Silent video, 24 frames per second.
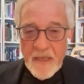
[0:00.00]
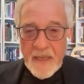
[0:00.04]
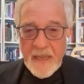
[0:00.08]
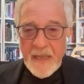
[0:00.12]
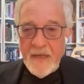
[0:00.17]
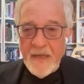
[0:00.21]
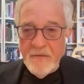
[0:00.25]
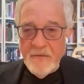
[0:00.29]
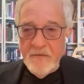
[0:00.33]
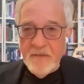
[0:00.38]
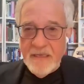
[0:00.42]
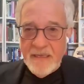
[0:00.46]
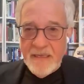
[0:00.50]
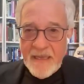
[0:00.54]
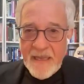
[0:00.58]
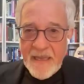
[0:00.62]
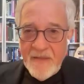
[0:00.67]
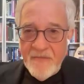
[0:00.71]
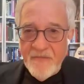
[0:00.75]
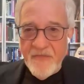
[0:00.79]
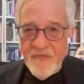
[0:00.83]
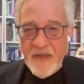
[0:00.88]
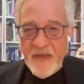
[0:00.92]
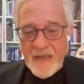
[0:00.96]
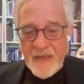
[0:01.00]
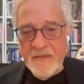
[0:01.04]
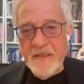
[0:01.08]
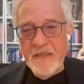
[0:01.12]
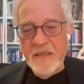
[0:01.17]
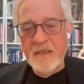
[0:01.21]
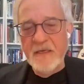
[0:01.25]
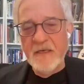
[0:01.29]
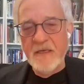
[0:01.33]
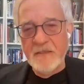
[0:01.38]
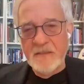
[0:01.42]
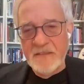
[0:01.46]
And that,
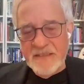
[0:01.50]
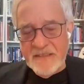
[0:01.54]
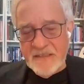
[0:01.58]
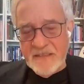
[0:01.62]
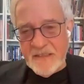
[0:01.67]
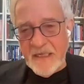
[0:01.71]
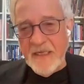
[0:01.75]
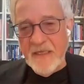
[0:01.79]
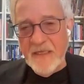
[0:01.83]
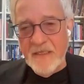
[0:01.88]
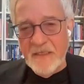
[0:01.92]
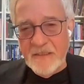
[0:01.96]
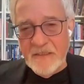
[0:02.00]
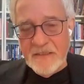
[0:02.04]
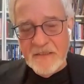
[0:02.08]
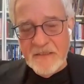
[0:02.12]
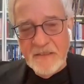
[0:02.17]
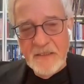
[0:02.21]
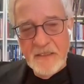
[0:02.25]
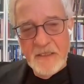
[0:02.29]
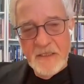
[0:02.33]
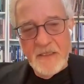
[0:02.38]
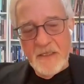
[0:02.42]
in a sense,